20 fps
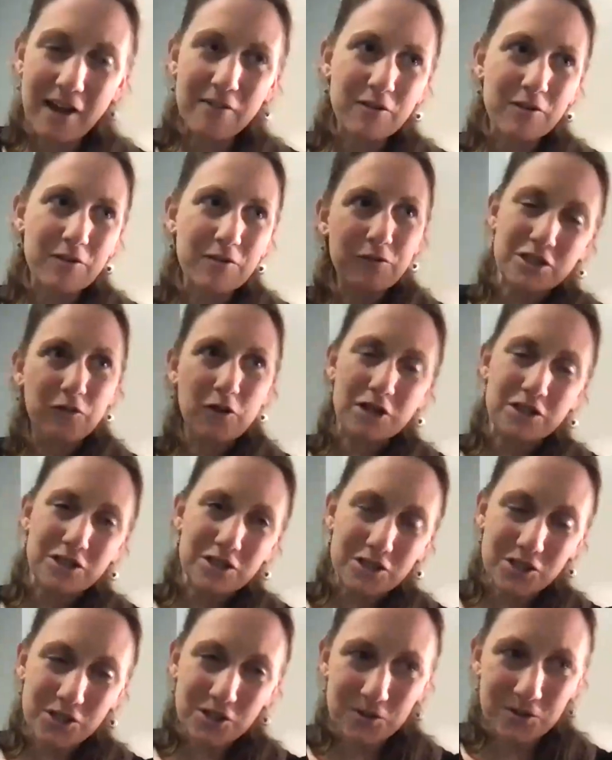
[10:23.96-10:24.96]
have a French
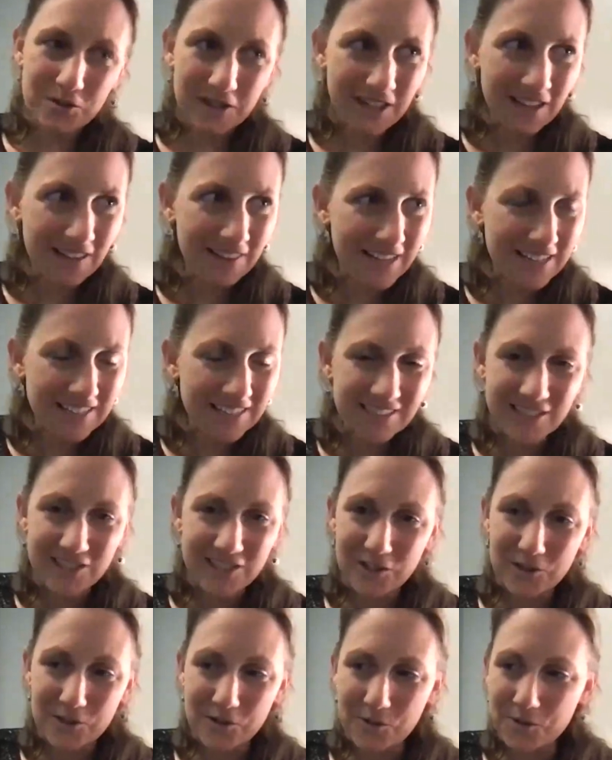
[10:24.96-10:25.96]
tune that I like to
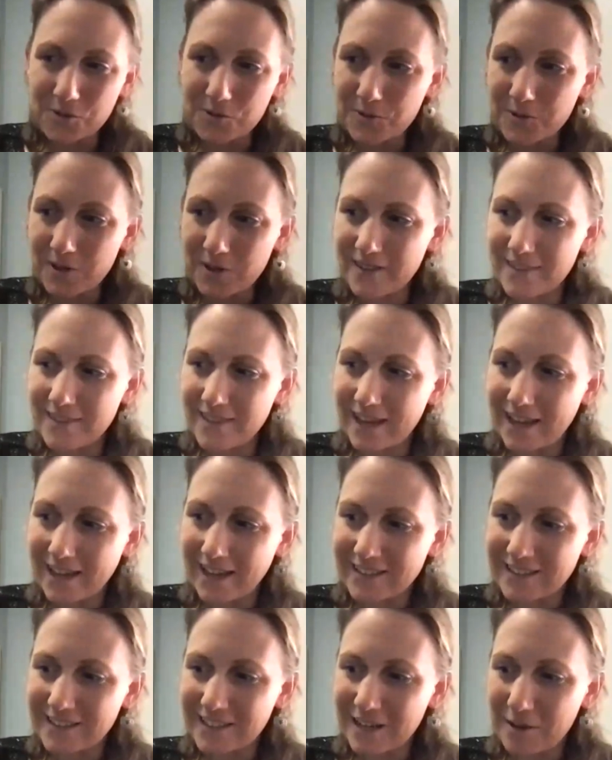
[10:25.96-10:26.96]
do
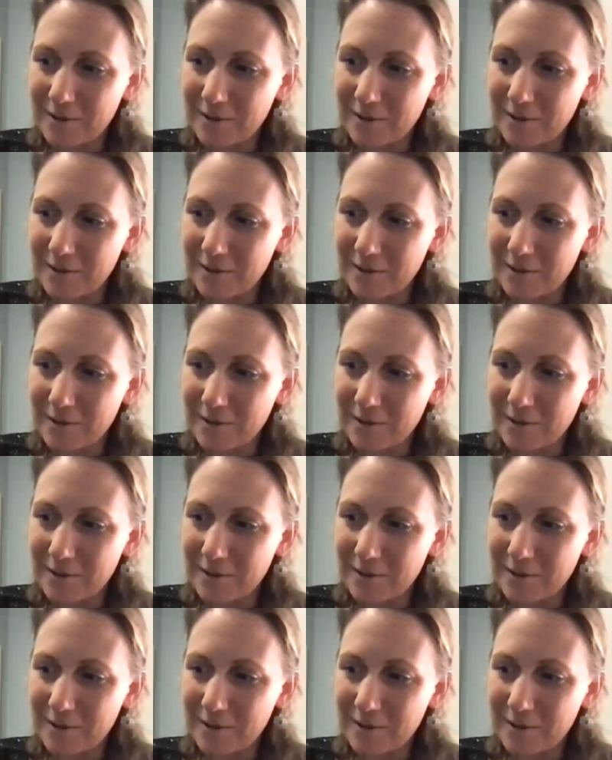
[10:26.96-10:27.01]
that